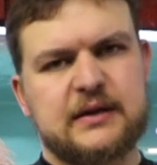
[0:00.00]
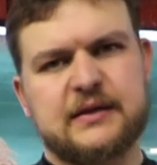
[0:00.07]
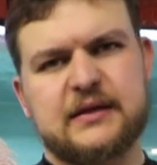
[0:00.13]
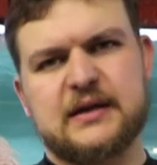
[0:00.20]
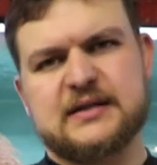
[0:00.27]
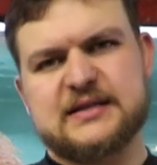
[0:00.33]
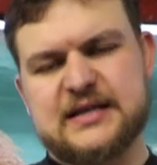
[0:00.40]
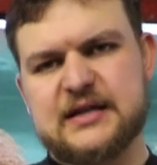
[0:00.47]

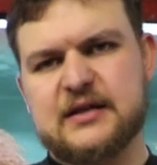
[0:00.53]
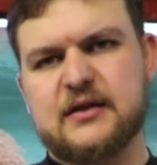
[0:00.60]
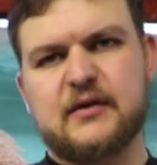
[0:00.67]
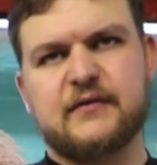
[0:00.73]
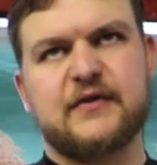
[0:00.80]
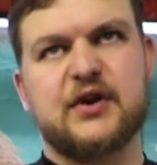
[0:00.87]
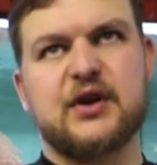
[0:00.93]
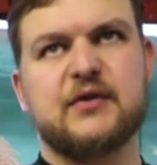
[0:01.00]
the teeth
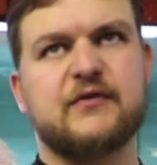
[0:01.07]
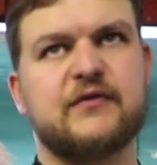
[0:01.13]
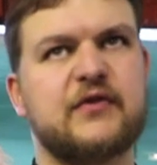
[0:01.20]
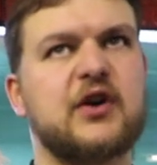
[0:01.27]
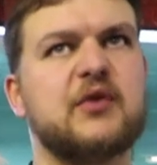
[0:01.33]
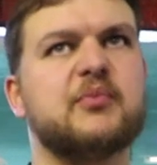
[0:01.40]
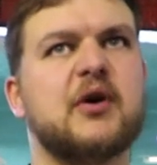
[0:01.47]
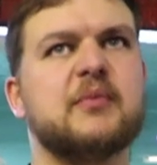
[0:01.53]
are very,
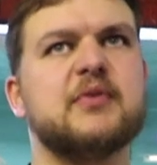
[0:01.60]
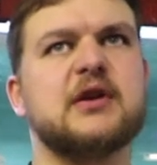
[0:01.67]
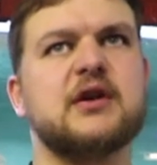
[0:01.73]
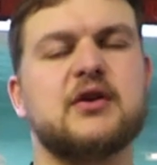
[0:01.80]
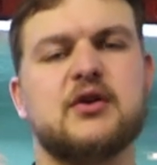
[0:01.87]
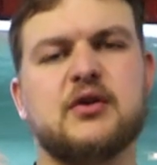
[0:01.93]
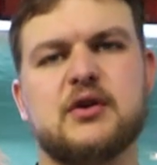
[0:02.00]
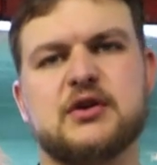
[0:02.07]
very popular
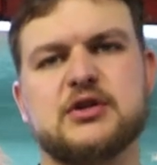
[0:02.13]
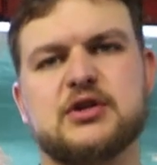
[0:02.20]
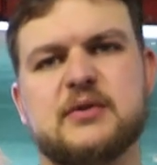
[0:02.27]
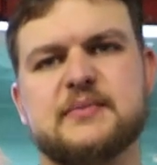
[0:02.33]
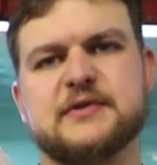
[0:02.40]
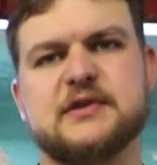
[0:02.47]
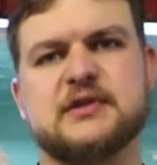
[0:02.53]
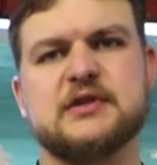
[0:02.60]
in curio
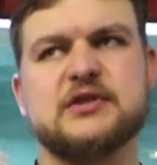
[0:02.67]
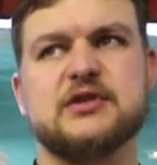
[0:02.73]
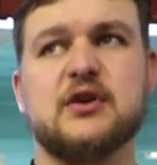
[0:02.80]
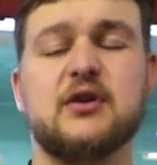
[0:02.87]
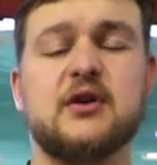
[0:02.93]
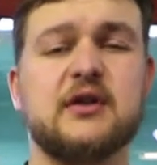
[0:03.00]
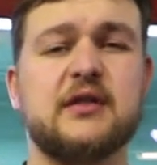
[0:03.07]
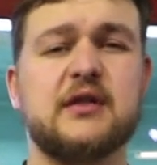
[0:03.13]
shops.
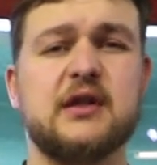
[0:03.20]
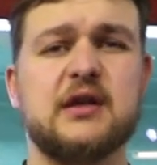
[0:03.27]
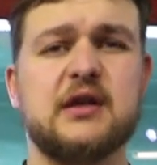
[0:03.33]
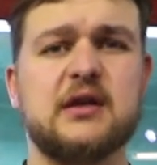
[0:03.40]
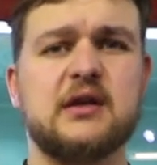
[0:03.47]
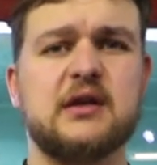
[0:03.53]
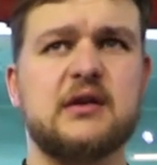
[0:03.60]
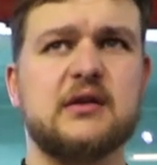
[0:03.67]
So are
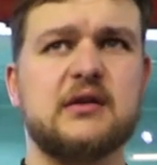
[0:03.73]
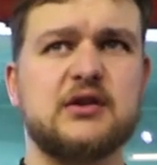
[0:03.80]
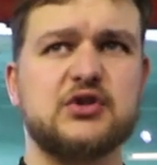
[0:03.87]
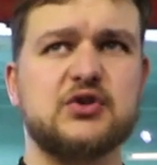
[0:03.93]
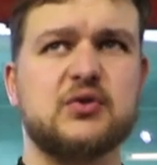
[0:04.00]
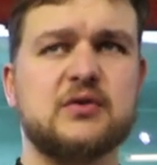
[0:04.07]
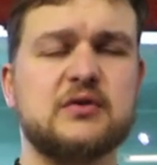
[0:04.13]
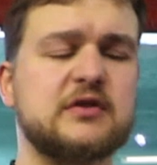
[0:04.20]
the
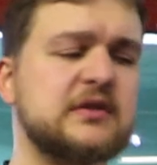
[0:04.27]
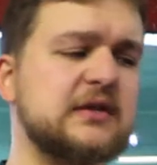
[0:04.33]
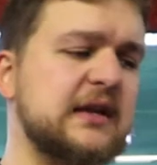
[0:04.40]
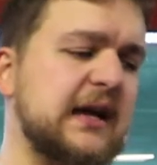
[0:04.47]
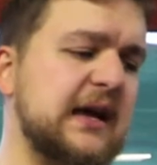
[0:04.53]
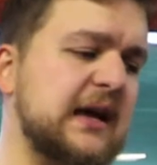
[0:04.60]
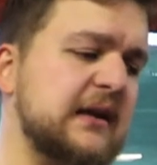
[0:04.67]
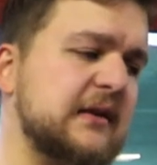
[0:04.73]
jaws,
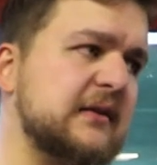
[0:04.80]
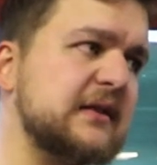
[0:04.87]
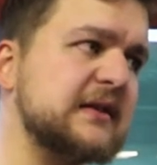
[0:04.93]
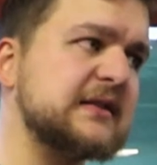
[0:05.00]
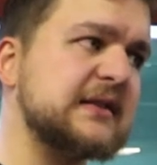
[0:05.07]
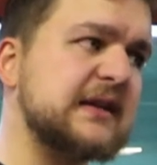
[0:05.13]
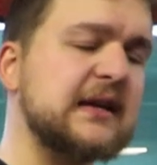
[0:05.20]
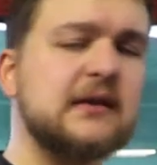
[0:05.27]
and the
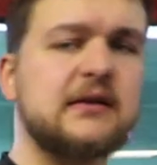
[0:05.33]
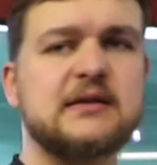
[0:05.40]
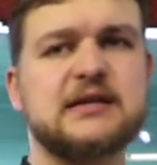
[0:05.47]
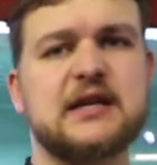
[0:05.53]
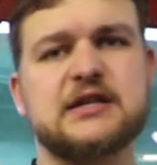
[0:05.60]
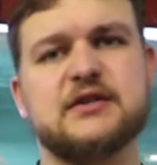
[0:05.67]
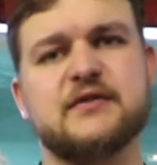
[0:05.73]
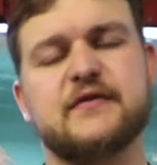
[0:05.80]
skin is
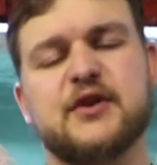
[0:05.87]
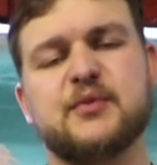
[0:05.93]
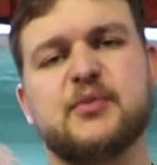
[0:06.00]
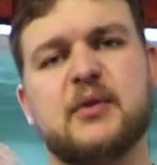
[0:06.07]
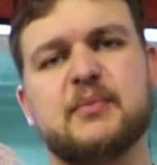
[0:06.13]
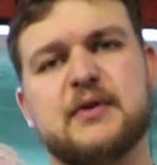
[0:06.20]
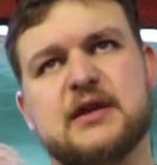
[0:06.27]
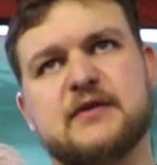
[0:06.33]
actually very
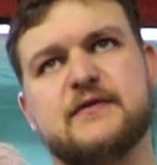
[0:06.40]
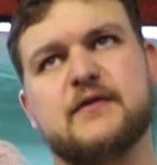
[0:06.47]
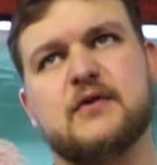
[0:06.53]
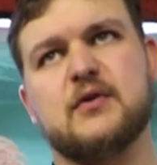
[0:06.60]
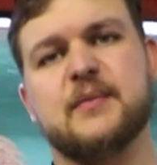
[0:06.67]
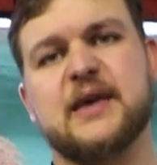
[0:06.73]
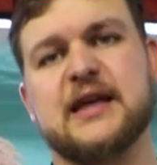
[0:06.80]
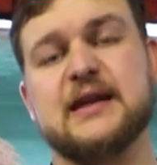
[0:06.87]
popular
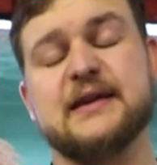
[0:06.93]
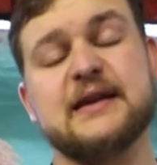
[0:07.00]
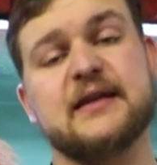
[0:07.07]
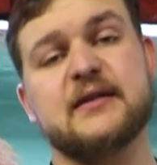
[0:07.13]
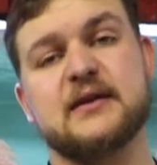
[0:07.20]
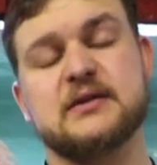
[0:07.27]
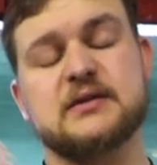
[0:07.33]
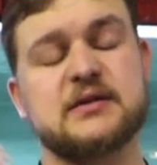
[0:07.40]
for making
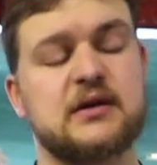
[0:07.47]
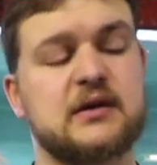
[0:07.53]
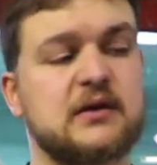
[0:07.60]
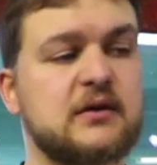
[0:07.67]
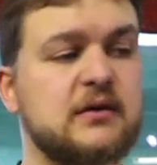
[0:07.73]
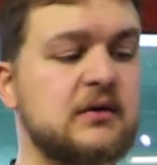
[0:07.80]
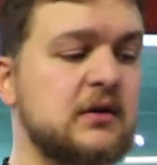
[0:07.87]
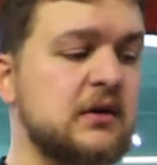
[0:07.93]
leather.
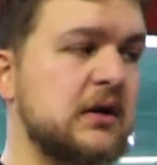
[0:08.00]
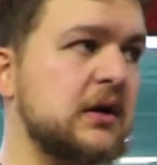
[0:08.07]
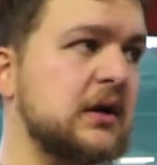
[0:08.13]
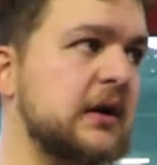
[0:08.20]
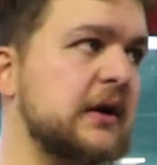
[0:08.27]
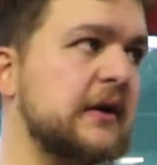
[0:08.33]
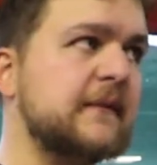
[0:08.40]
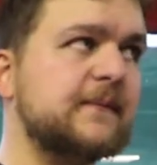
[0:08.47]
So
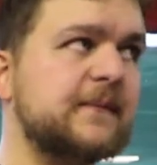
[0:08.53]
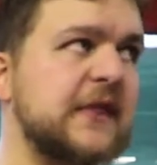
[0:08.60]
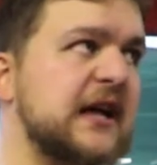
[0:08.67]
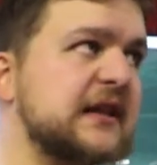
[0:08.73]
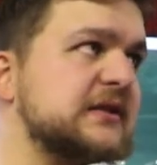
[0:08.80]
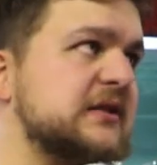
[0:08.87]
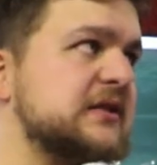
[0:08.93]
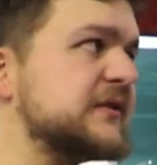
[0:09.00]

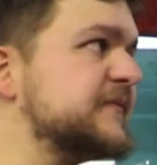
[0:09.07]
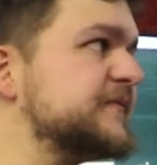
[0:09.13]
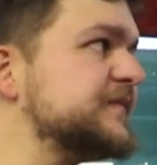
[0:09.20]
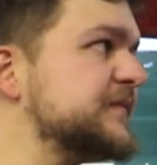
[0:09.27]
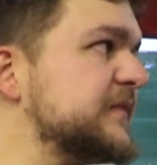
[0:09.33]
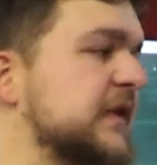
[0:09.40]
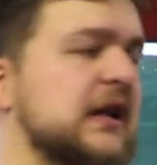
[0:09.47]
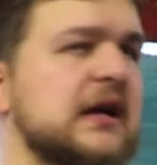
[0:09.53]
that's
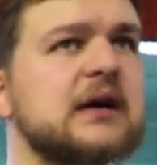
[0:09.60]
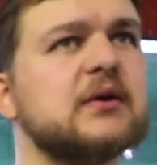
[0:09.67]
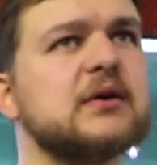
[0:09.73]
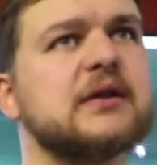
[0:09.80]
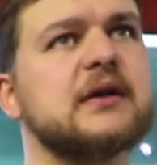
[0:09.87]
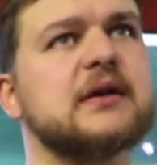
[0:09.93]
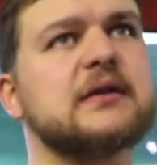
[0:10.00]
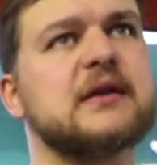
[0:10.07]

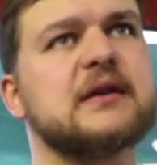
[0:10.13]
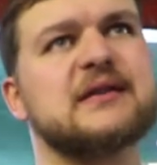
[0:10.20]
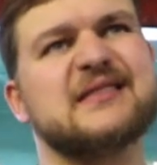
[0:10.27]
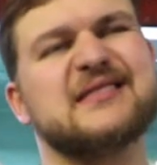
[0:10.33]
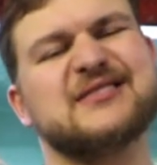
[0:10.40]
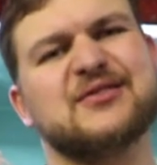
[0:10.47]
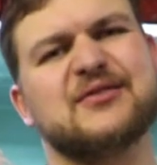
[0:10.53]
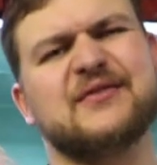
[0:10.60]
the
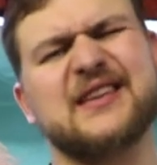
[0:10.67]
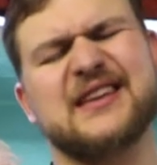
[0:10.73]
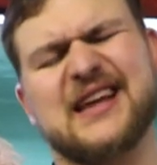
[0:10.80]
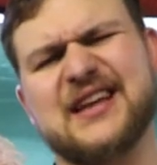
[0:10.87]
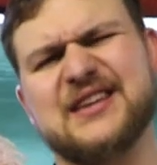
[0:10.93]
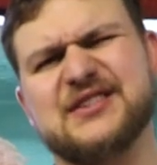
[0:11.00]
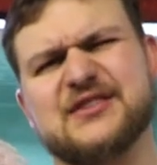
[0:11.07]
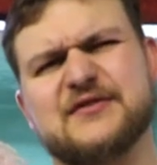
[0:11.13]
sort of the
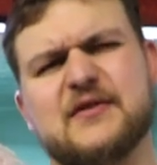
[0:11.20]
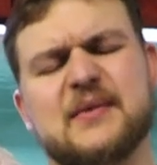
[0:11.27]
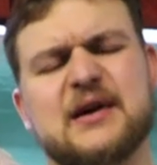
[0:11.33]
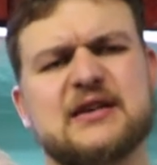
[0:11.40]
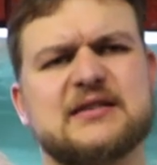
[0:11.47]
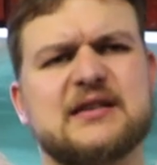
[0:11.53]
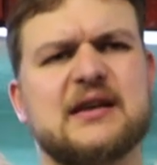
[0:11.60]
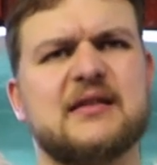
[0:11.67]
dangers from
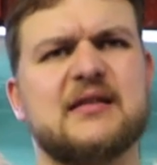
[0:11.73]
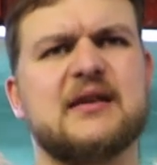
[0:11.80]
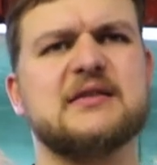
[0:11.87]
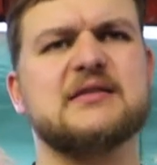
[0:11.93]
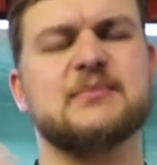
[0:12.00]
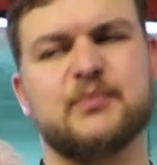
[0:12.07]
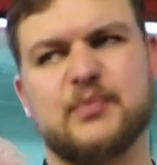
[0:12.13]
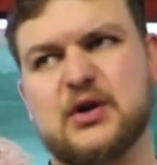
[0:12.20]
our side of
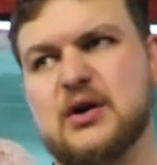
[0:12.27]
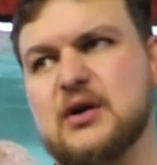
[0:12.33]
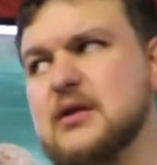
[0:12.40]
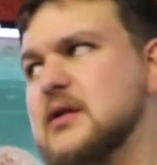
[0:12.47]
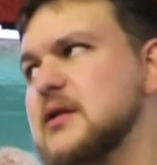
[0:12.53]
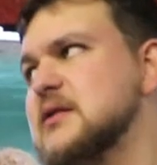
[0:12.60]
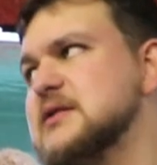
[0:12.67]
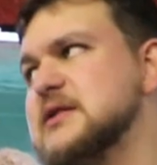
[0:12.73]
things
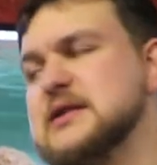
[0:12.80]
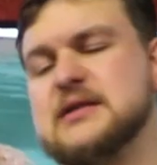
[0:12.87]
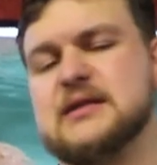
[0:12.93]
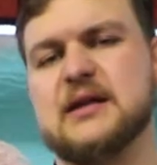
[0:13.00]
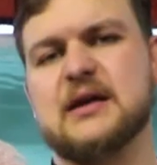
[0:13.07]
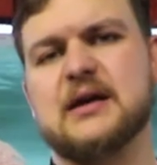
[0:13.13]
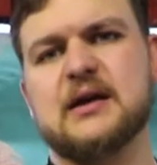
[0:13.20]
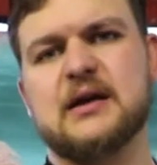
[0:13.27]
beyond just
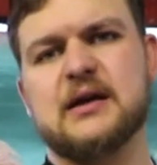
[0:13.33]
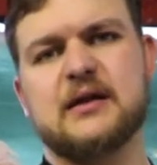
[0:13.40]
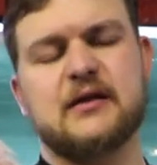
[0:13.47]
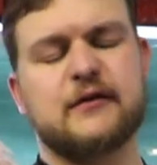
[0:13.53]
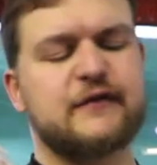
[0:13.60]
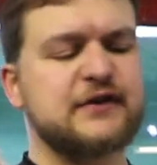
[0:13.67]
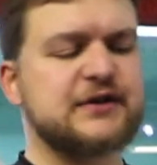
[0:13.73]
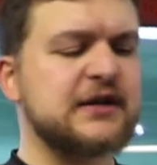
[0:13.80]
the
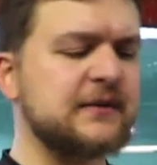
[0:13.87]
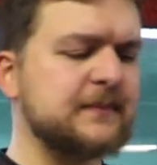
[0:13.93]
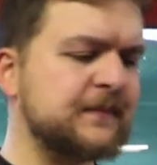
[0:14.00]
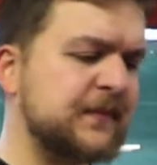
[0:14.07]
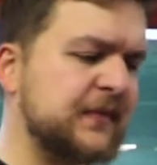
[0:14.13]
fishing.